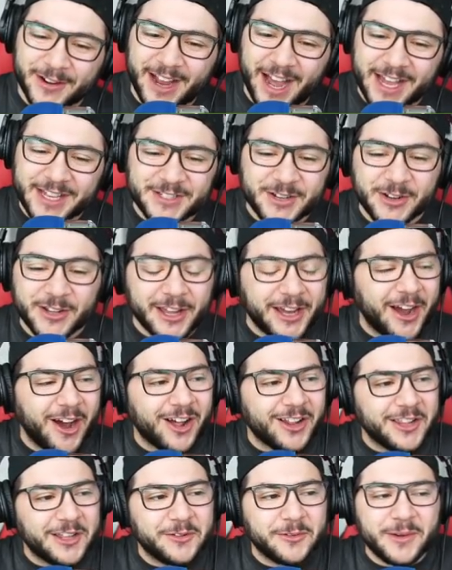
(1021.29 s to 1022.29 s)
guys. Erling
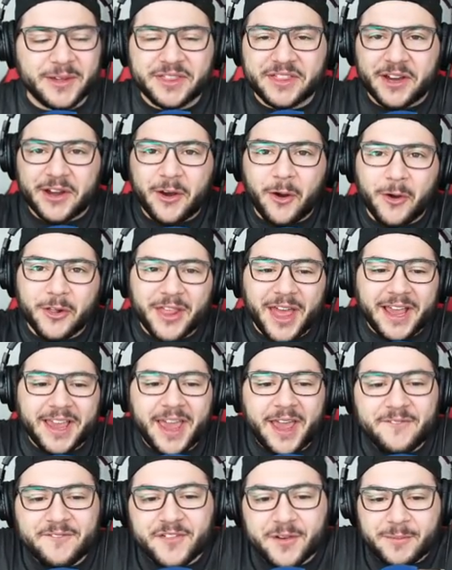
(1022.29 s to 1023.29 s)
Haaland with a goal that
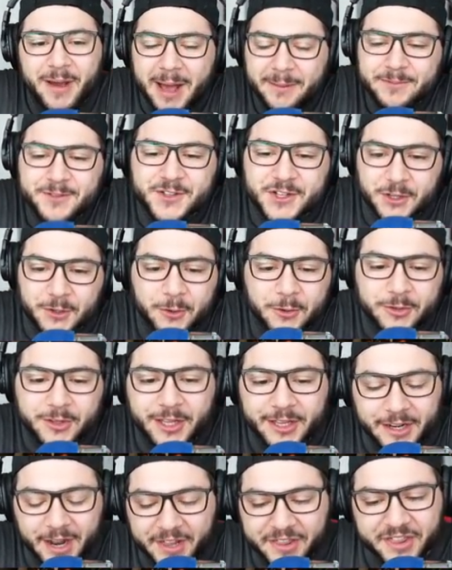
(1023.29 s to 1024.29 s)
came from
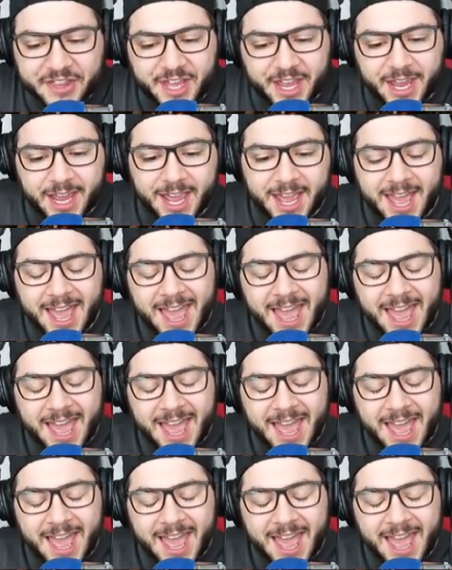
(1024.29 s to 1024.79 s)
absolutely nothing.